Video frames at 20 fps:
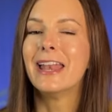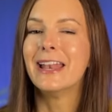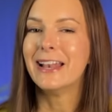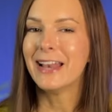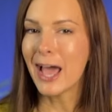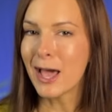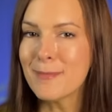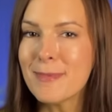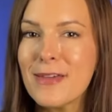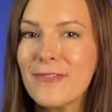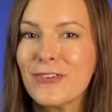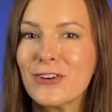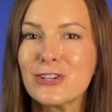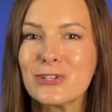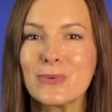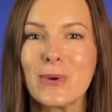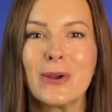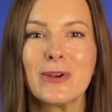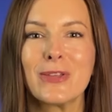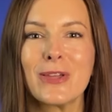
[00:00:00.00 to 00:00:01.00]
not my
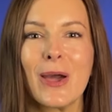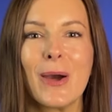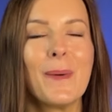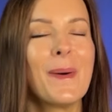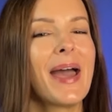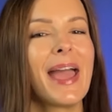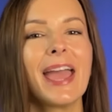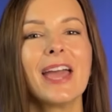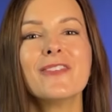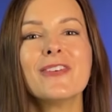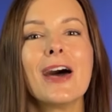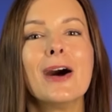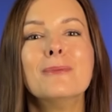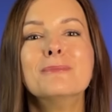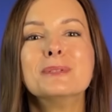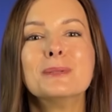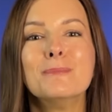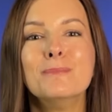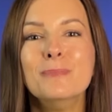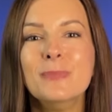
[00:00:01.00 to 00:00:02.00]
first rodeo. I have
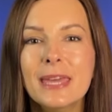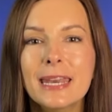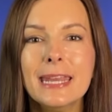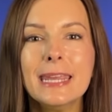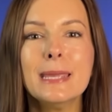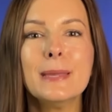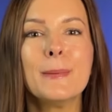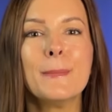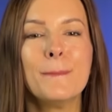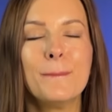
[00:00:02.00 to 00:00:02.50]
helped many